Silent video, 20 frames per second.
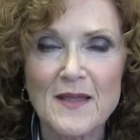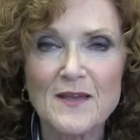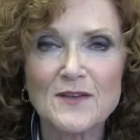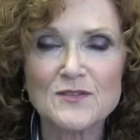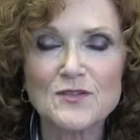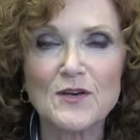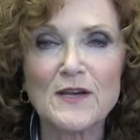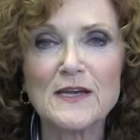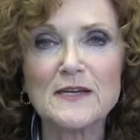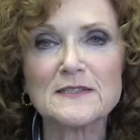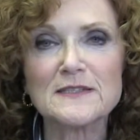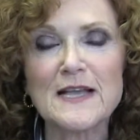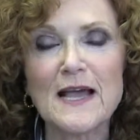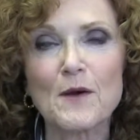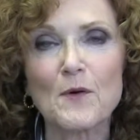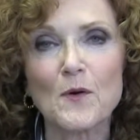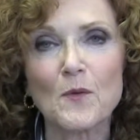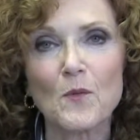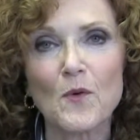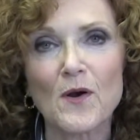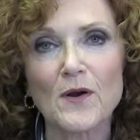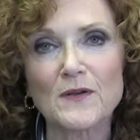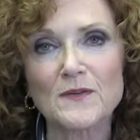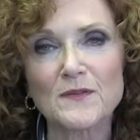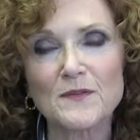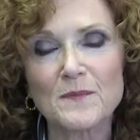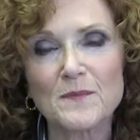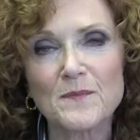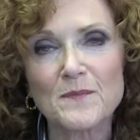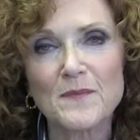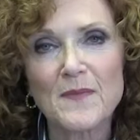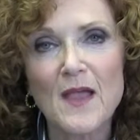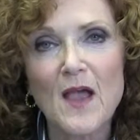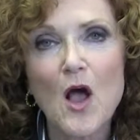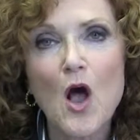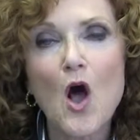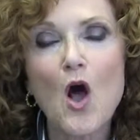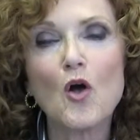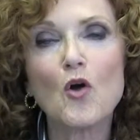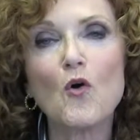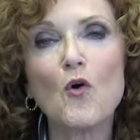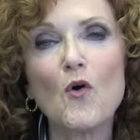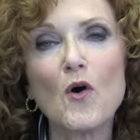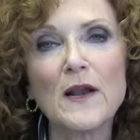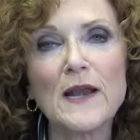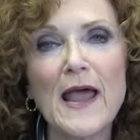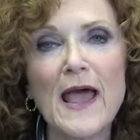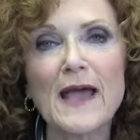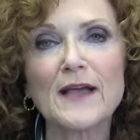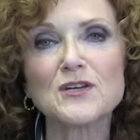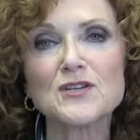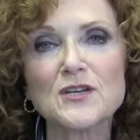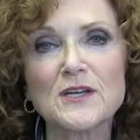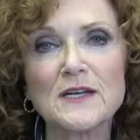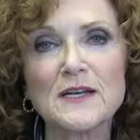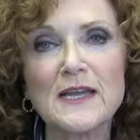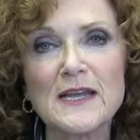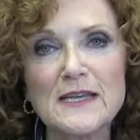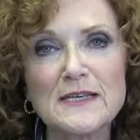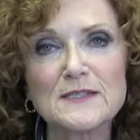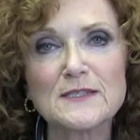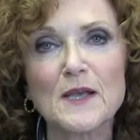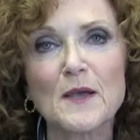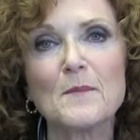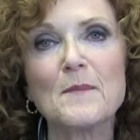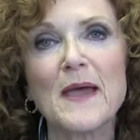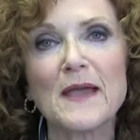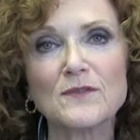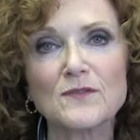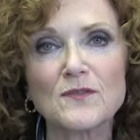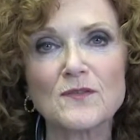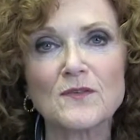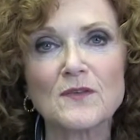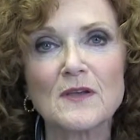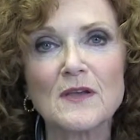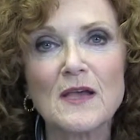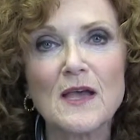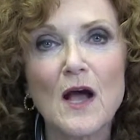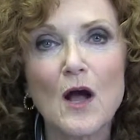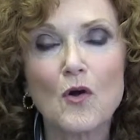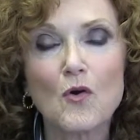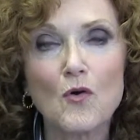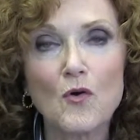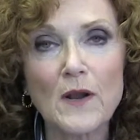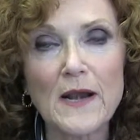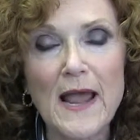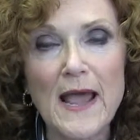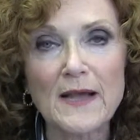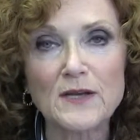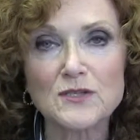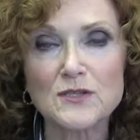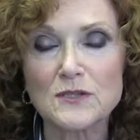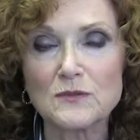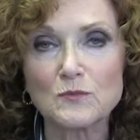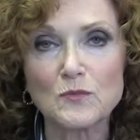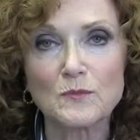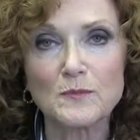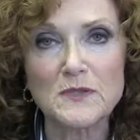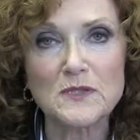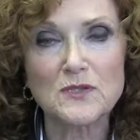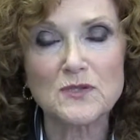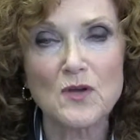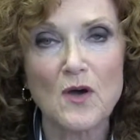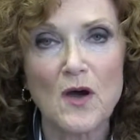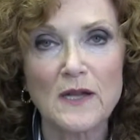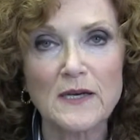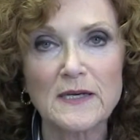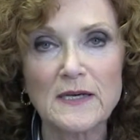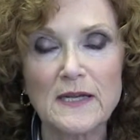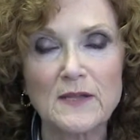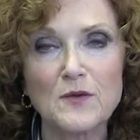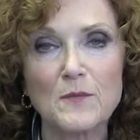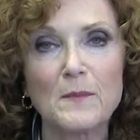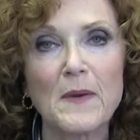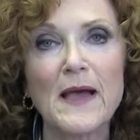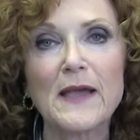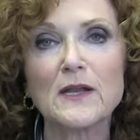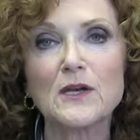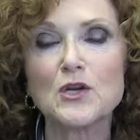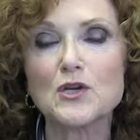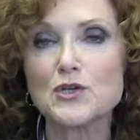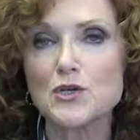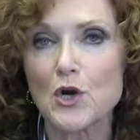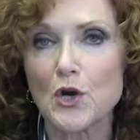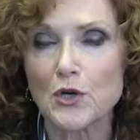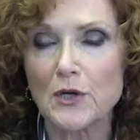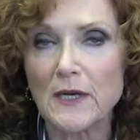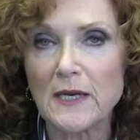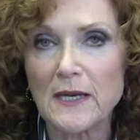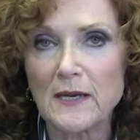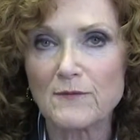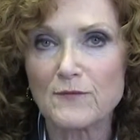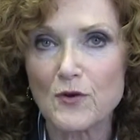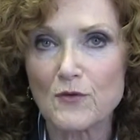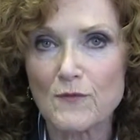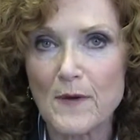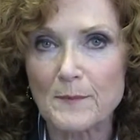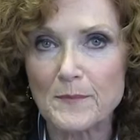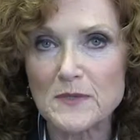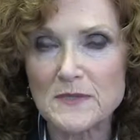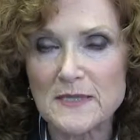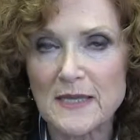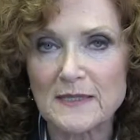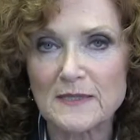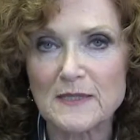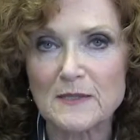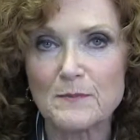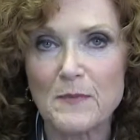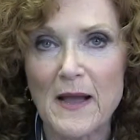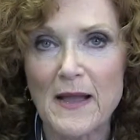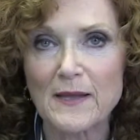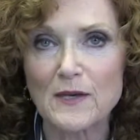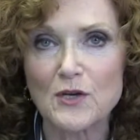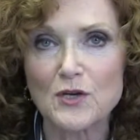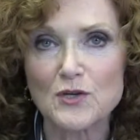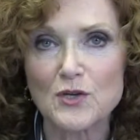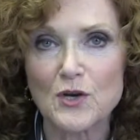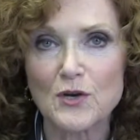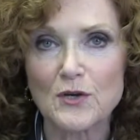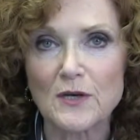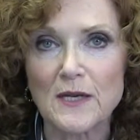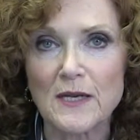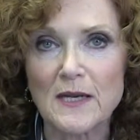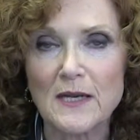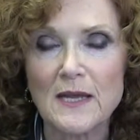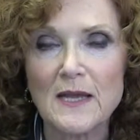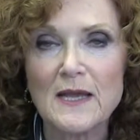So here's how it works. A court action is commenced. A court action will be started either by an attorney, if you're represented by an attorney,